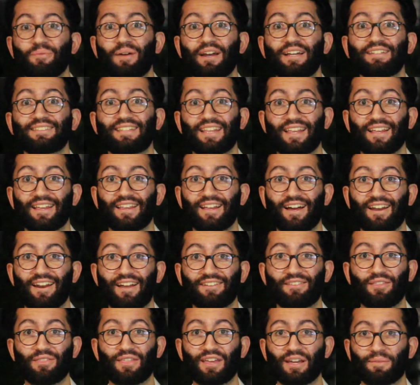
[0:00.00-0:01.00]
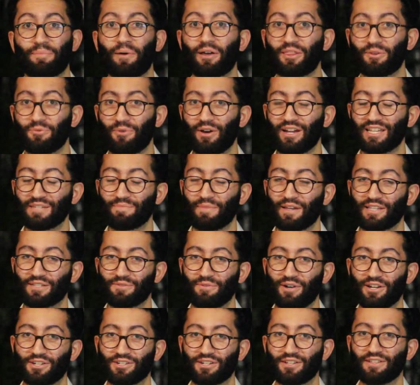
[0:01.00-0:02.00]
ways that I like to think about the white space
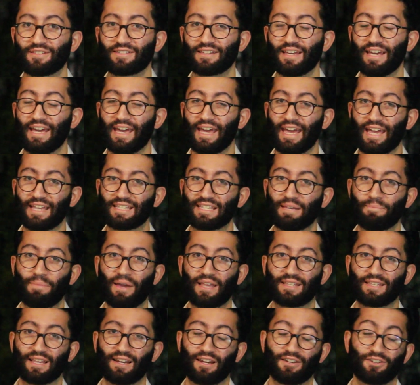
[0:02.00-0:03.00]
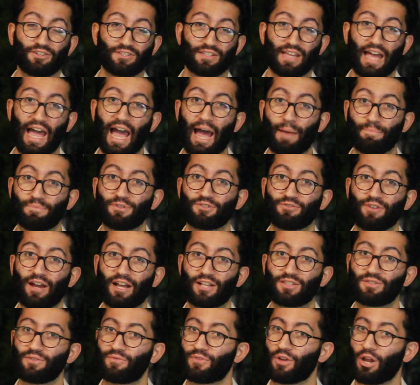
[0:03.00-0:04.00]
questions is they're basically just
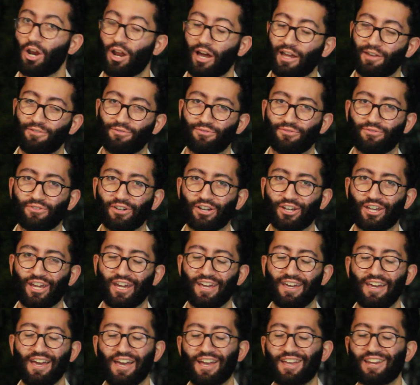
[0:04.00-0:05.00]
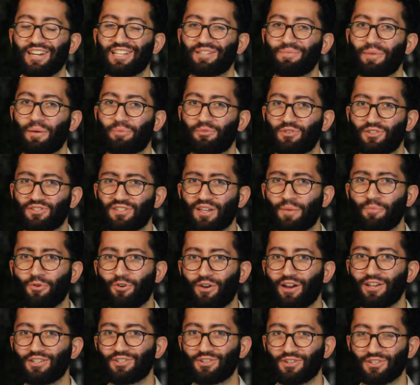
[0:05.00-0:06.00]
abstracts of your life, okay? You need to be able to
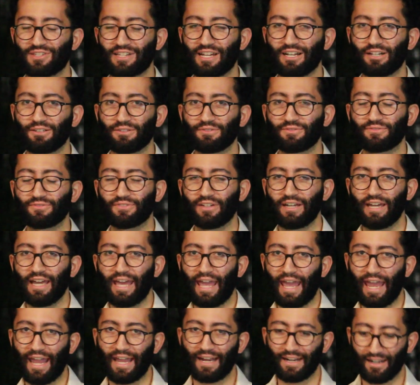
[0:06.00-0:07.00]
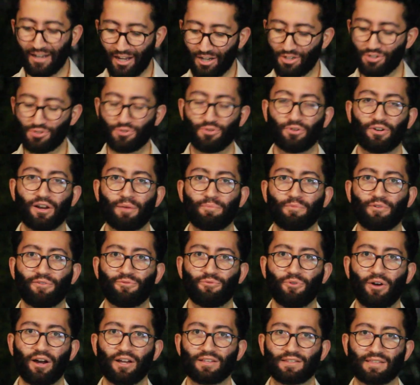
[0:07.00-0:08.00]
summarize yourself in a short number
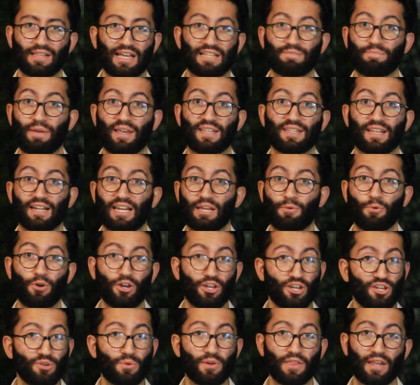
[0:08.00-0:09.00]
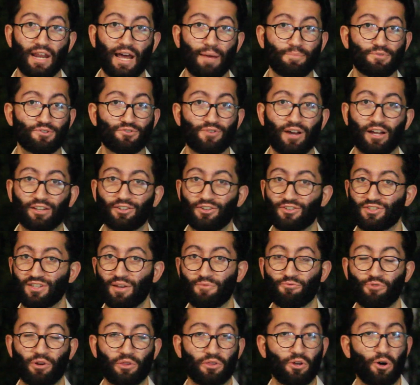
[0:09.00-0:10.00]
of words, and that's basically what you do with an abstract. You're
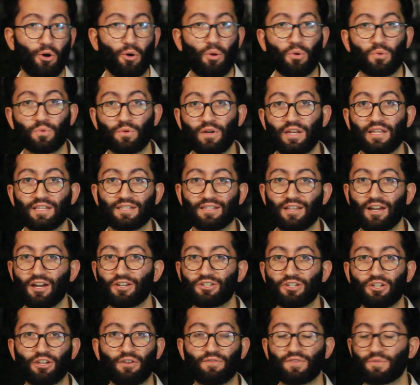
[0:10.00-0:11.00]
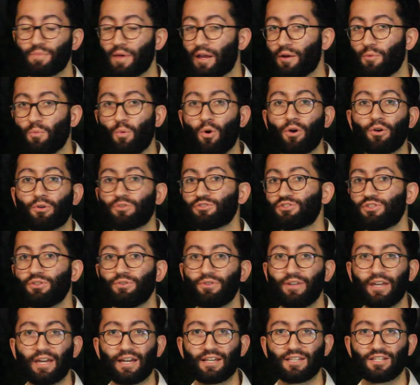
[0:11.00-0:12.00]
summarizing the whole research that you've spent 1 or
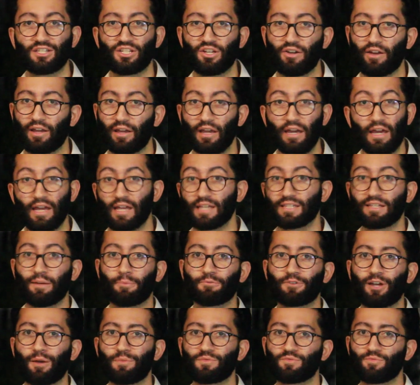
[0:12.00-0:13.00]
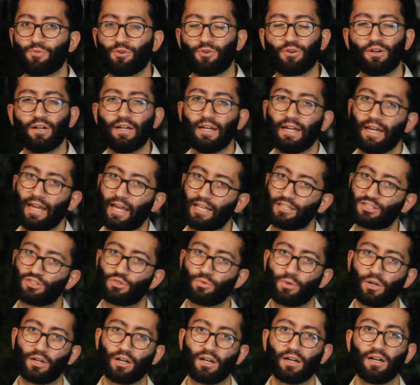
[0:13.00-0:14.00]
2 years doing, sometimes more,
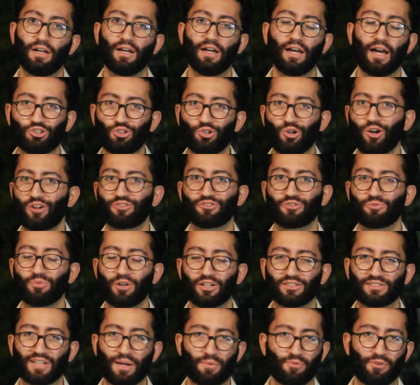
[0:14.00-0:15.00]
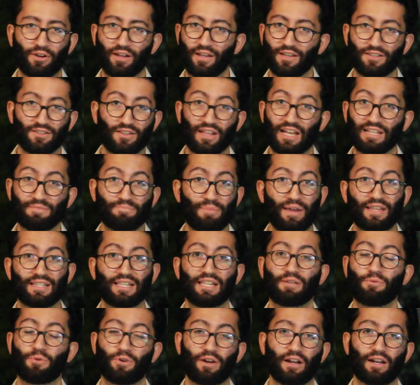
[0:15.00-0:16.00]
into a 200-word summary. So that's
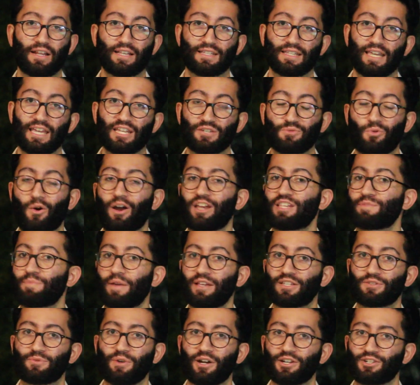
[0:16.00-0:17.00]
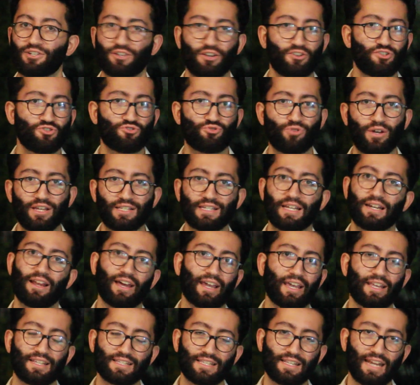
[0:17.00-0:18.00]
basically what it is. Each white space question, treat it
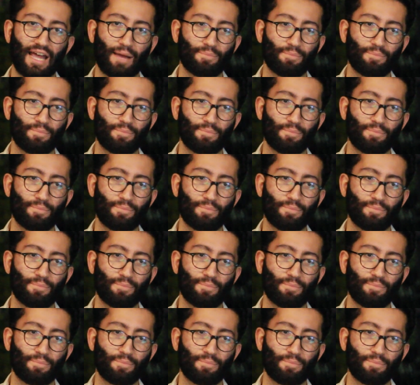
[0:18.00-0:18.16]
like it's an